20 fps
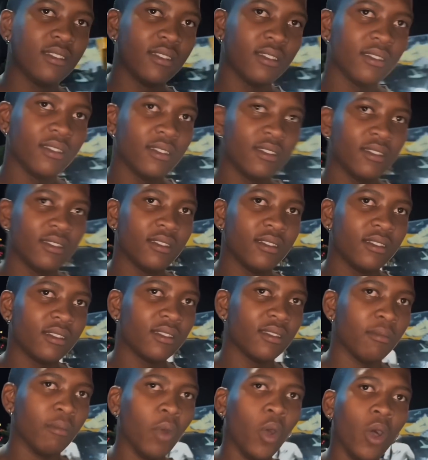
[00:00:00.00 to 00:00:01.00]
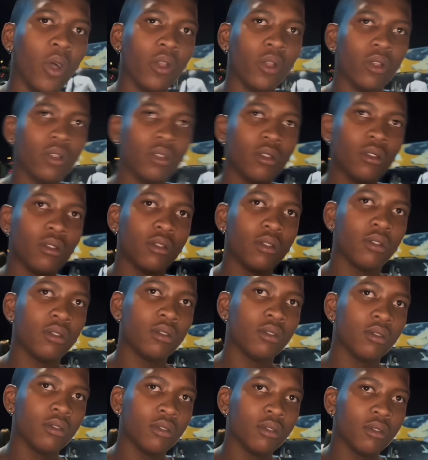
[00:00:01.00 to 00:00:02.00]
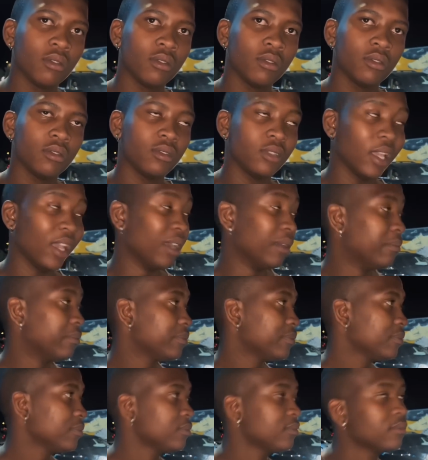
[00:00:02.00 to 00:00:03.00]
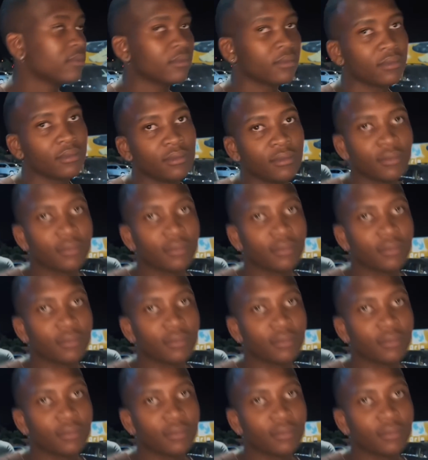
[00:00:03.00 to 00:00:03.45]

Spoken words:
It's been like a month and a half, maybe almost 2 months now.